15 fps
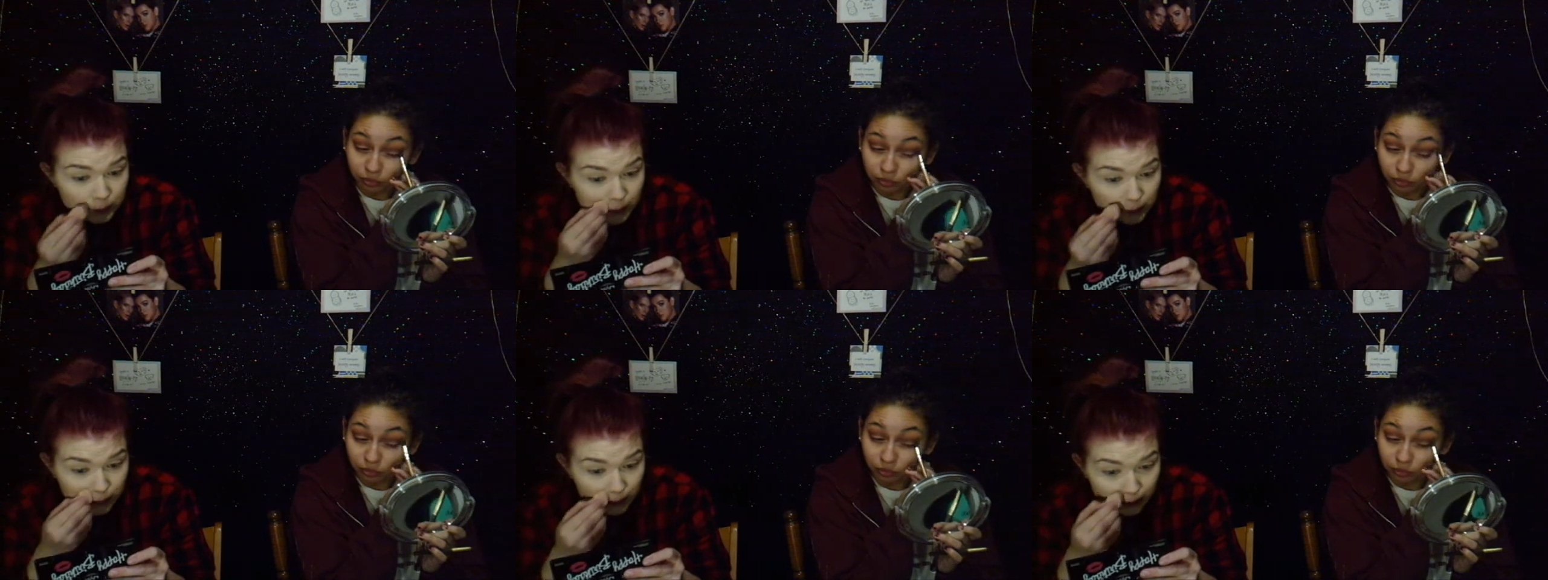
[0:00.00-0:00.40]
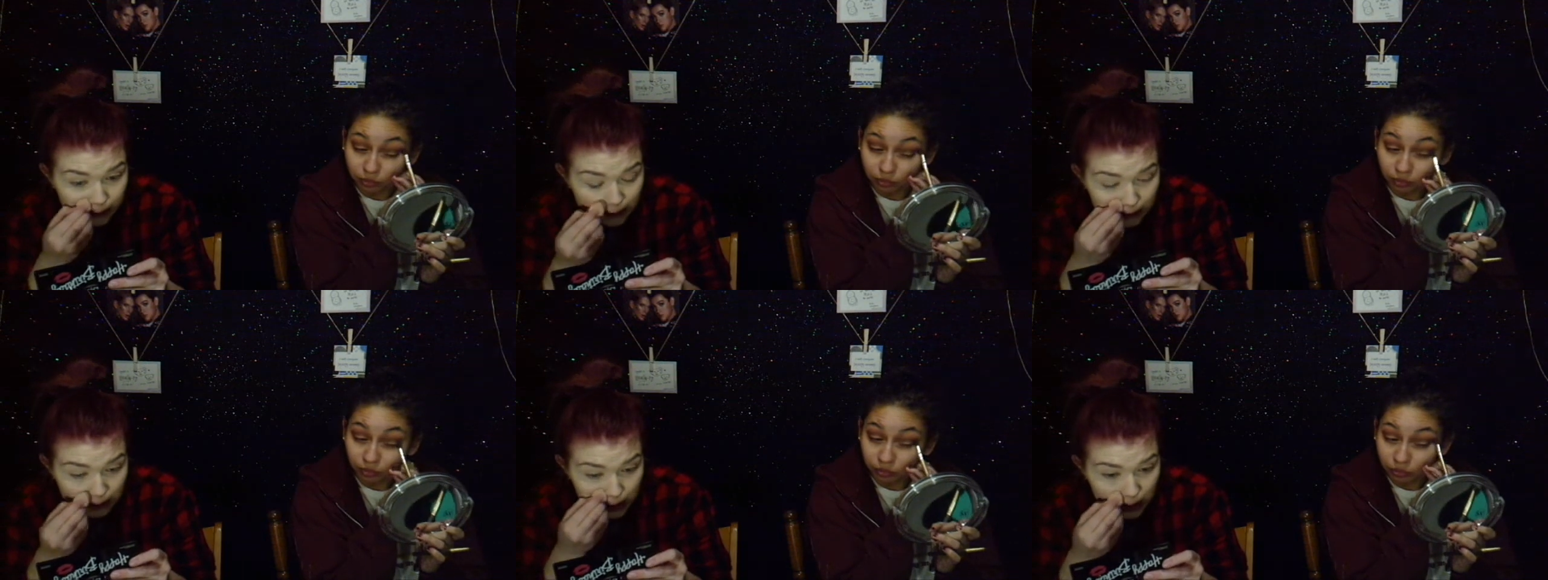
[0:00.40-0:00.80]

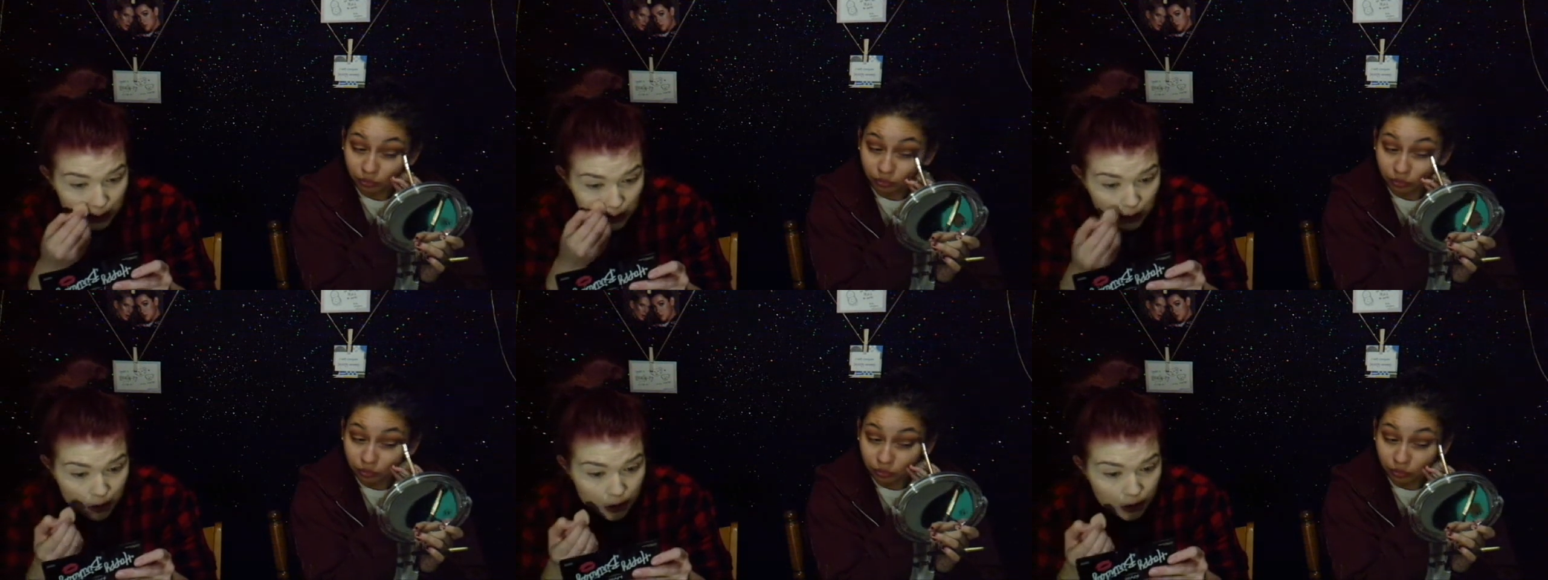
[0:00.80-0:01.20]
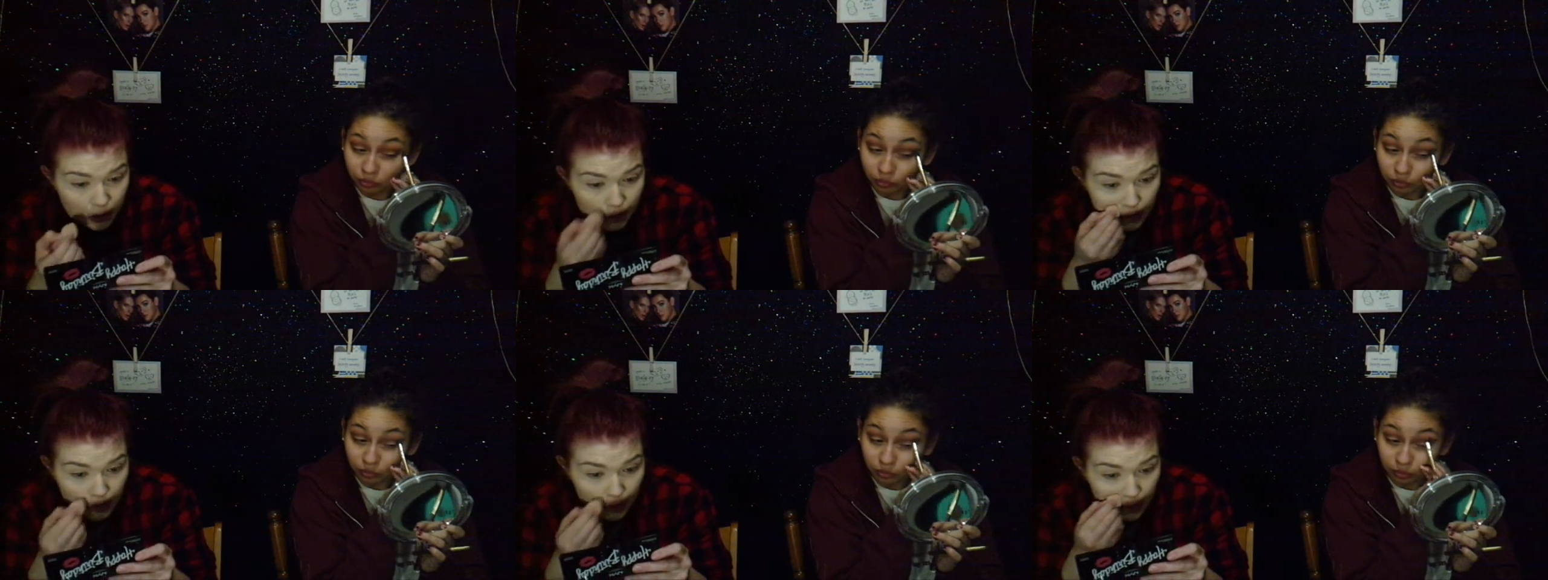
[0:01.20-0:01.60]

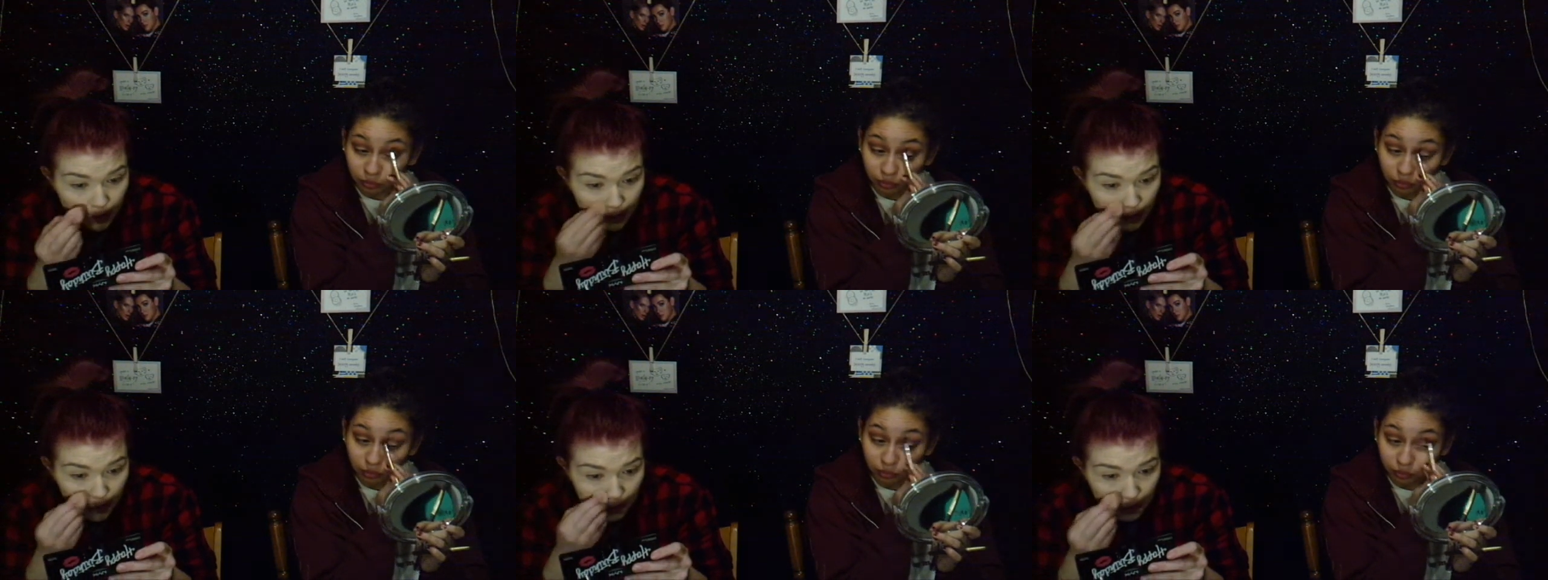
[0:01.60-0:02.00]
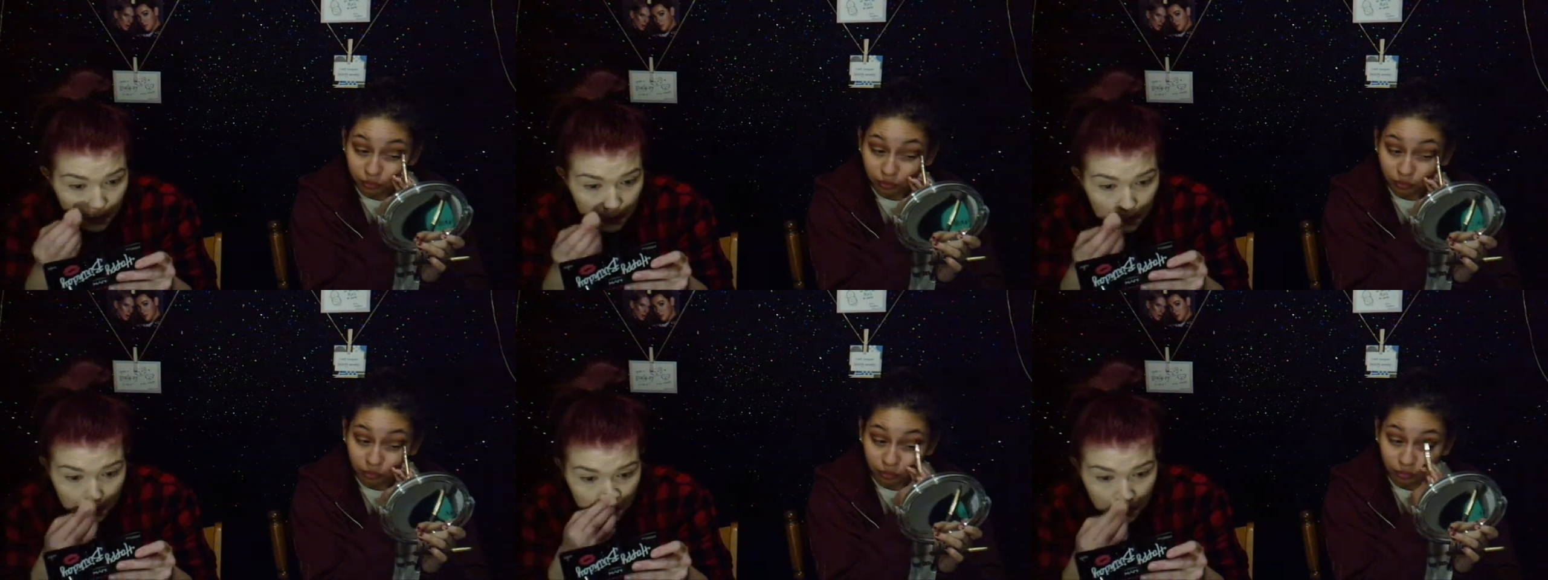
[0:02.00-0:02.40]

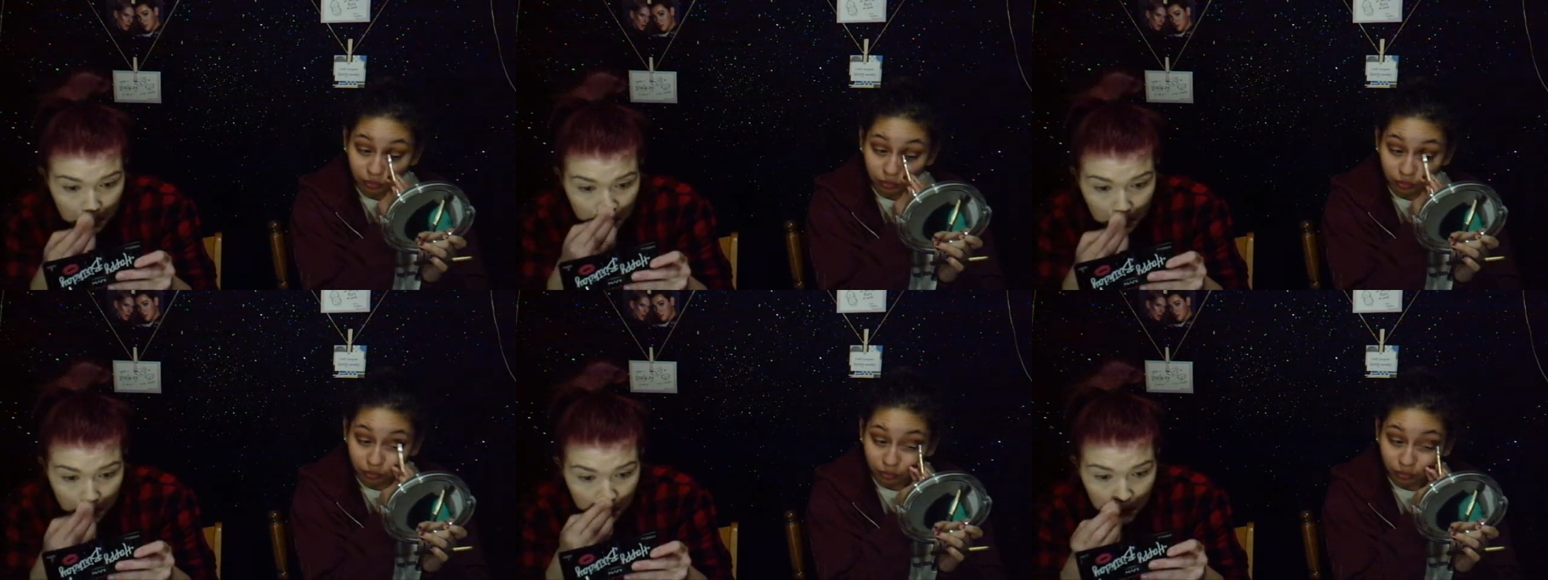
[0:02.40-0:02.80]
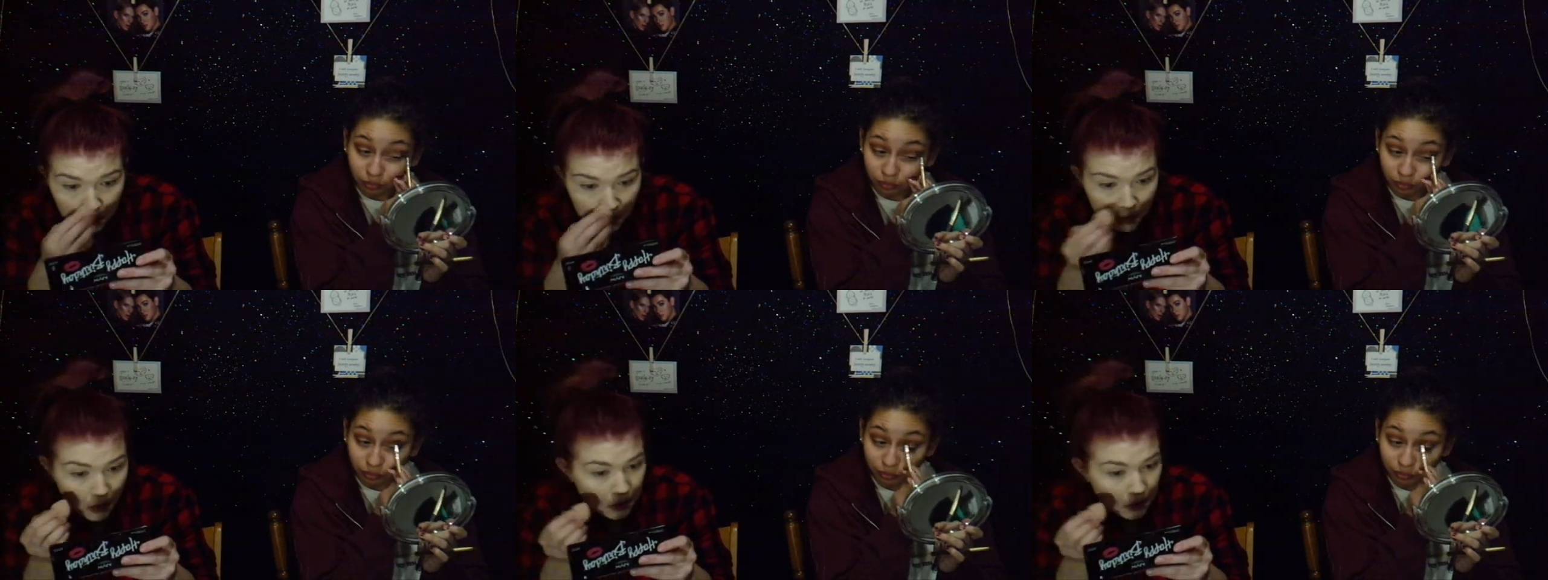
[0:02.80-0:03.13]
Nothing is said.